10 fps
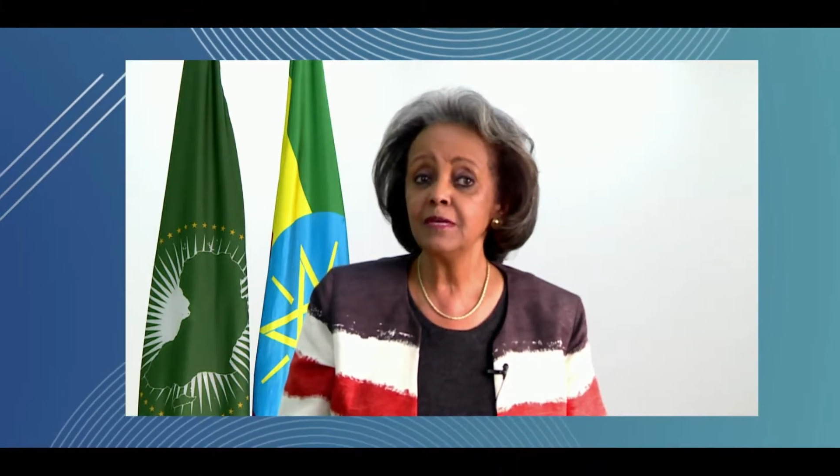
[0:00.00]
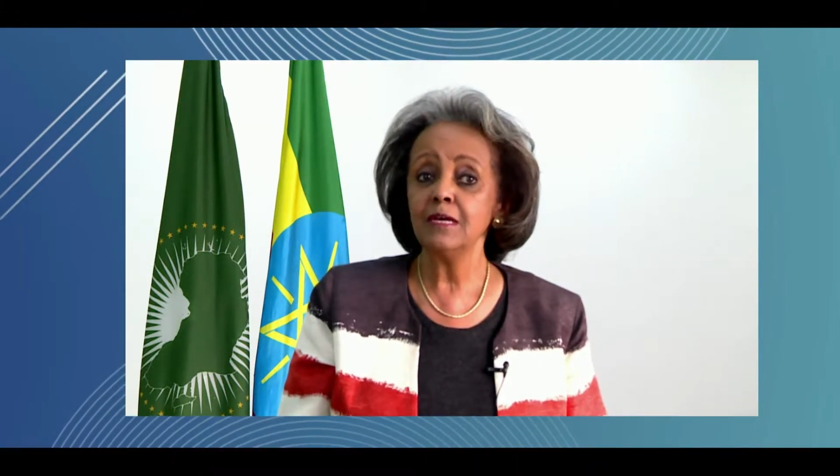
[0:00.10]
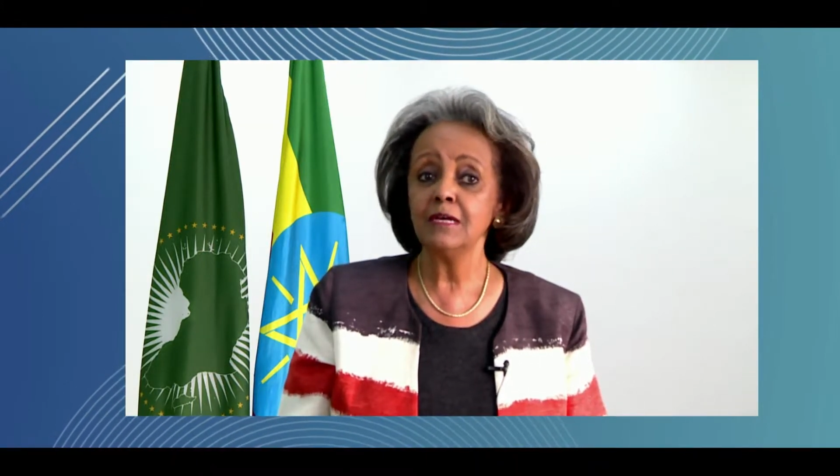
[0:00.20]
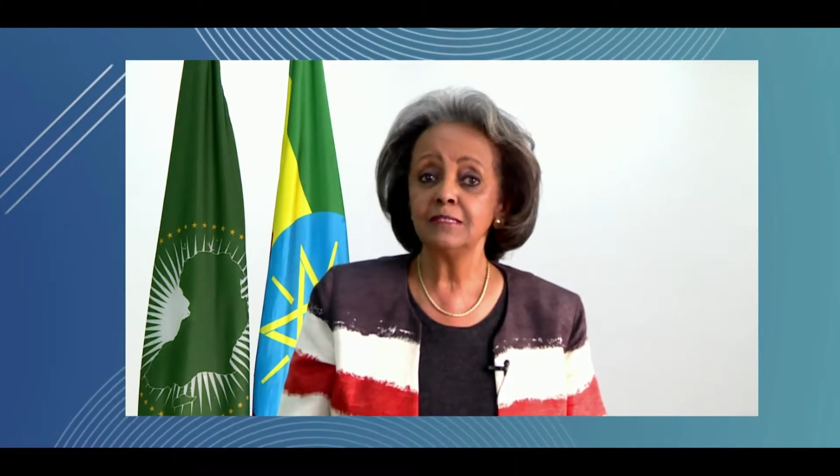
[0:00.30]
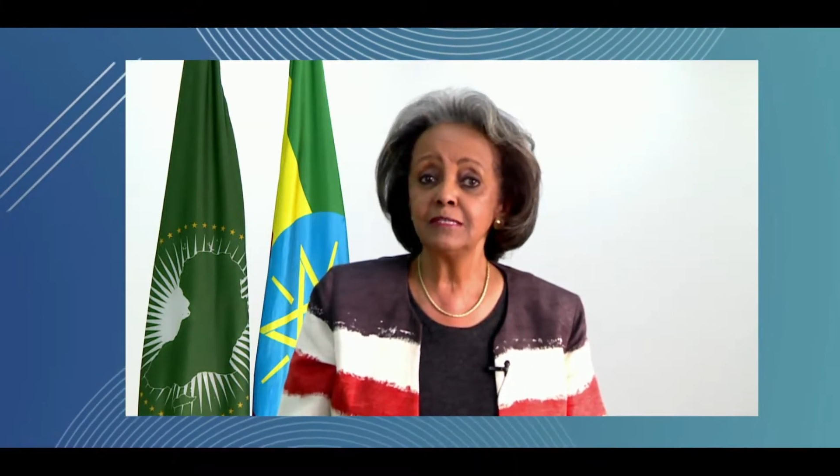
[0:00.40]

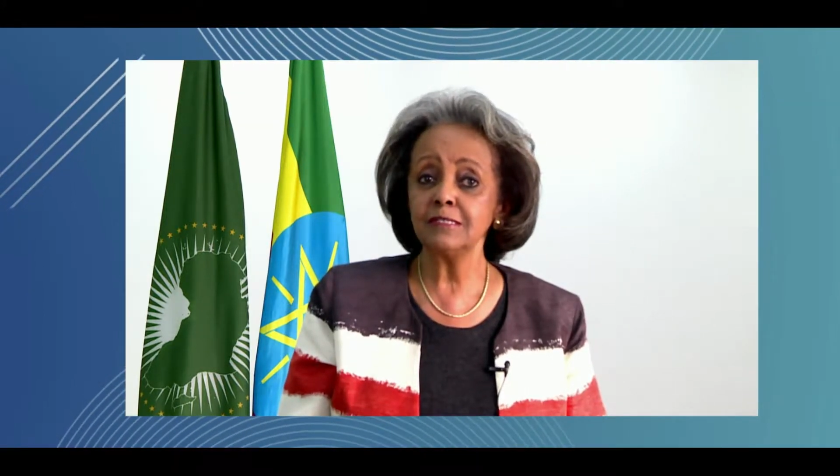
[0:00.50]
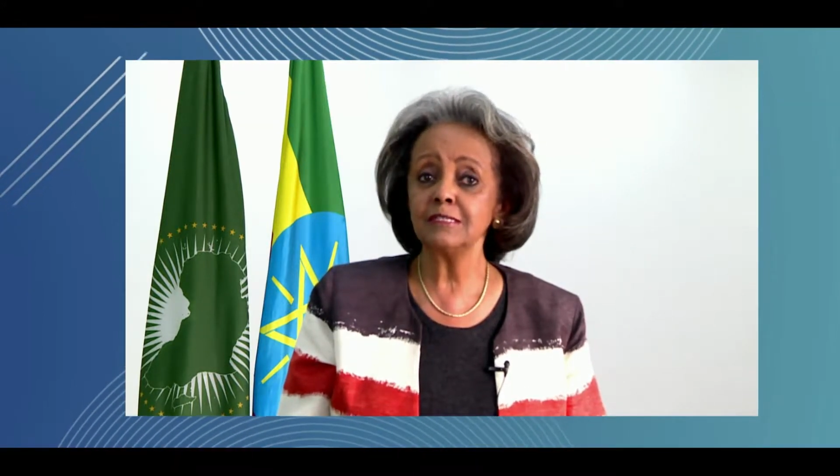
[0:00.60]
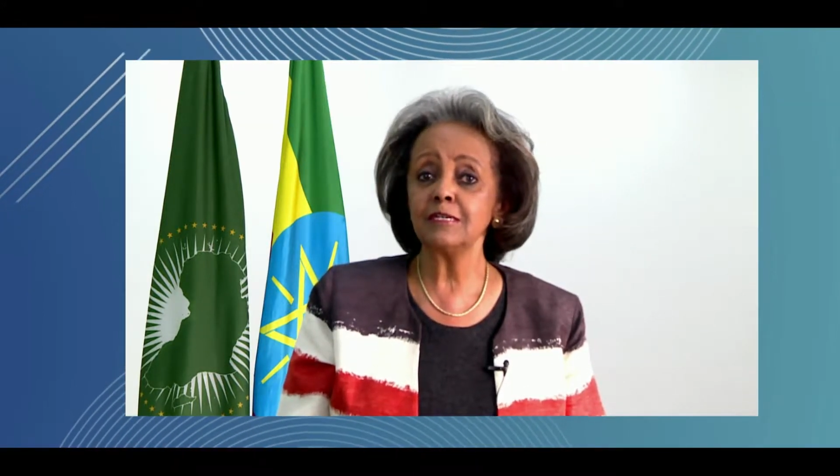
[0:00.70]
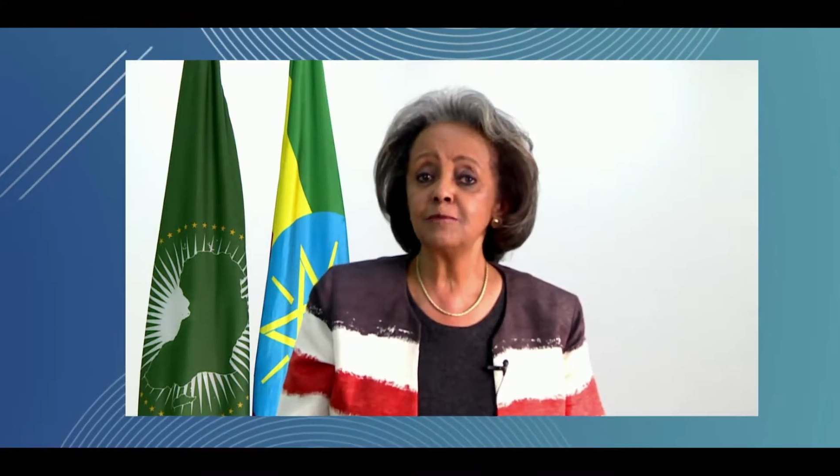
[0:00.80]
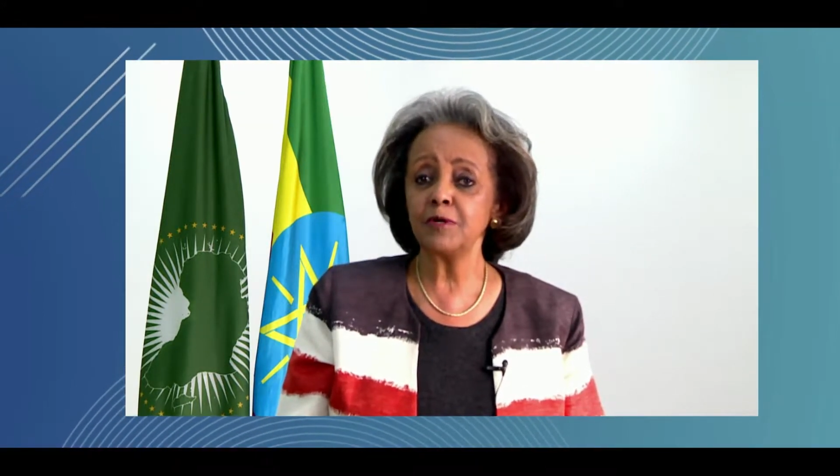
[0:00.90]

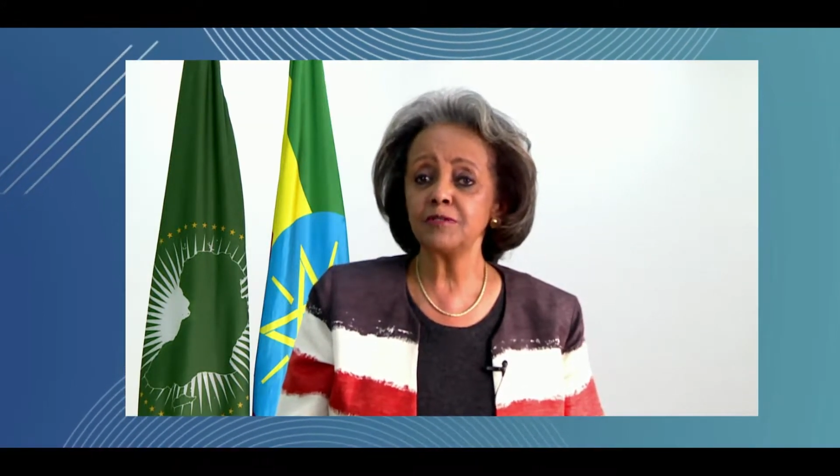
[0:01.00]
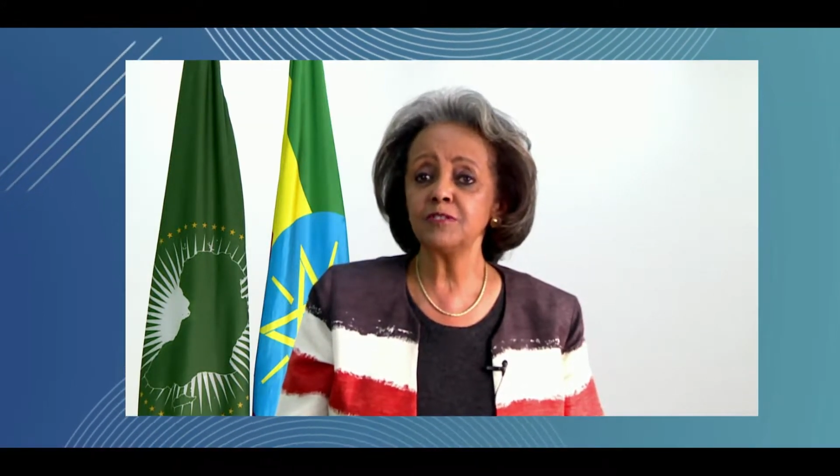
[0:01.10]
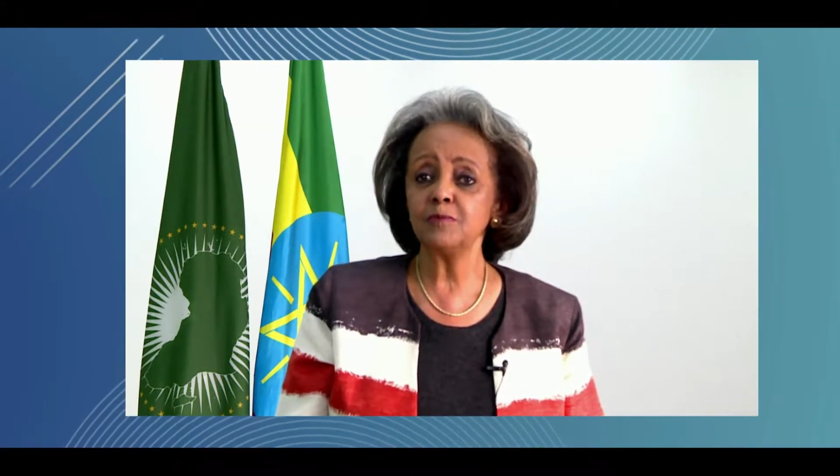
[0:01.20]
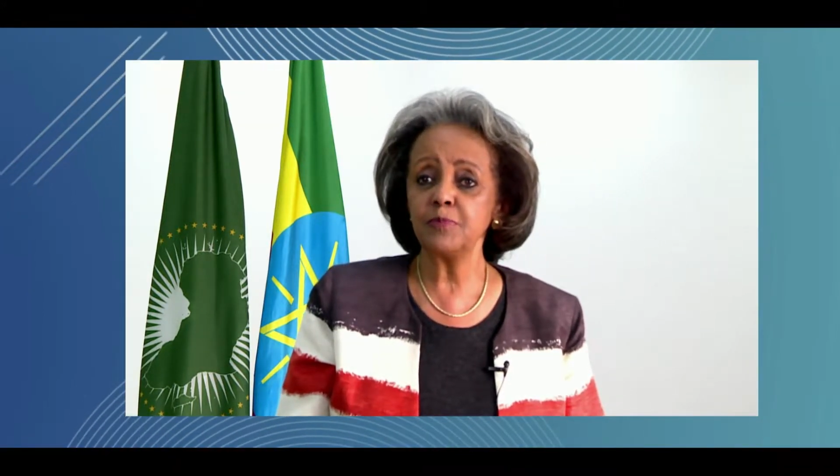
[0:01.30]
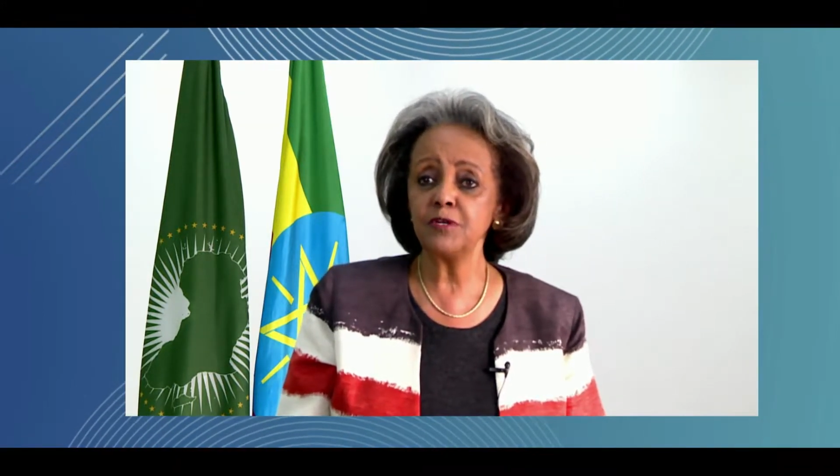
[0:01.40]
citizen
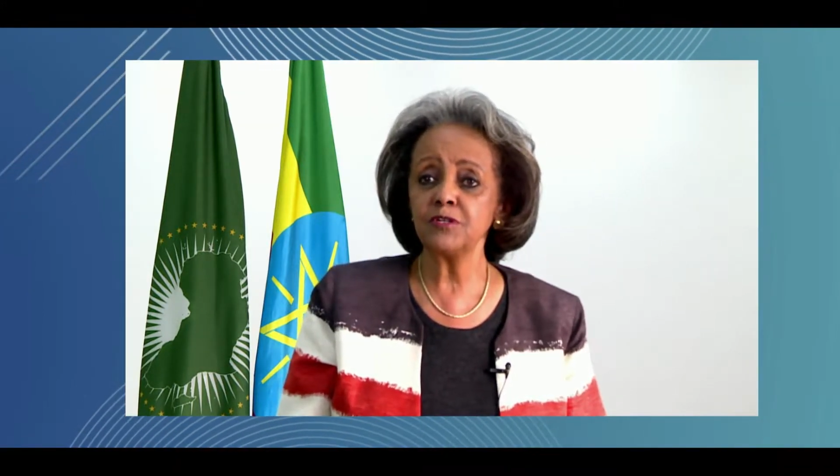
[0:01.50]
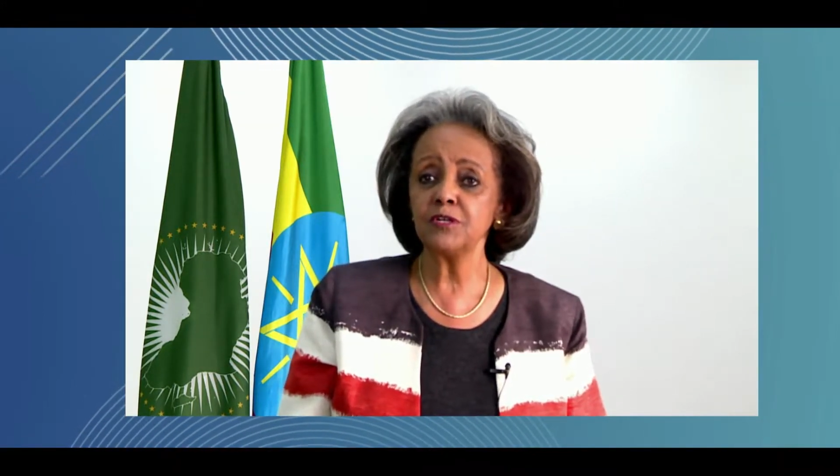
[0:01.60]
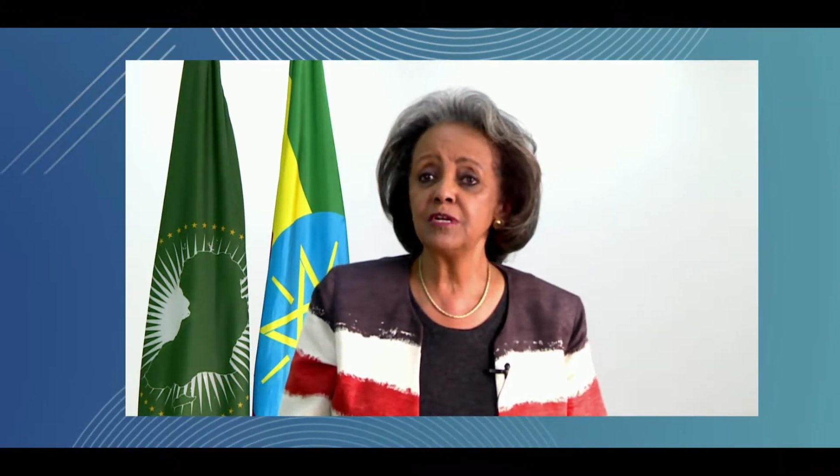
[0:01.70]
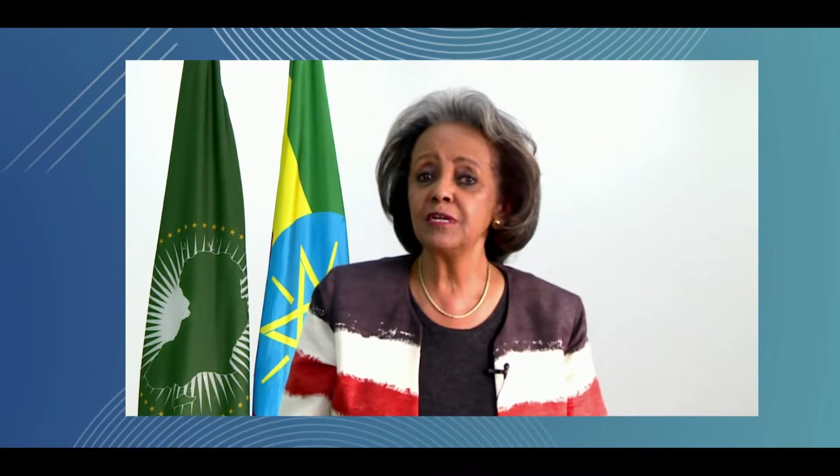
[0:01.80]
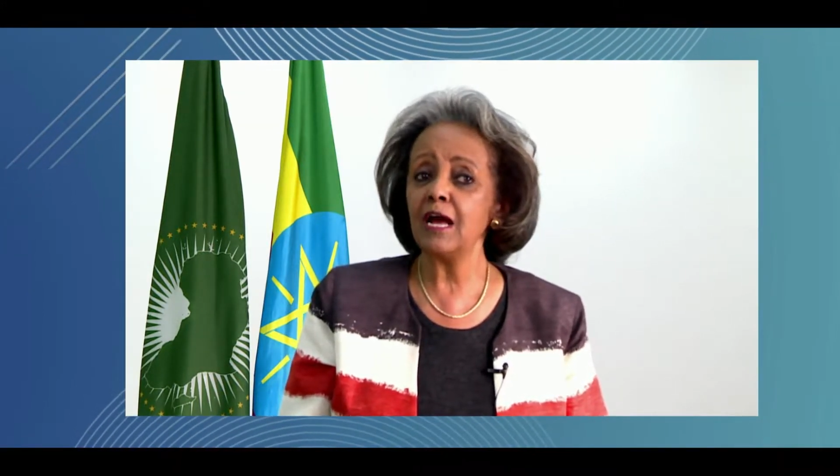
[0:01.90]
participation and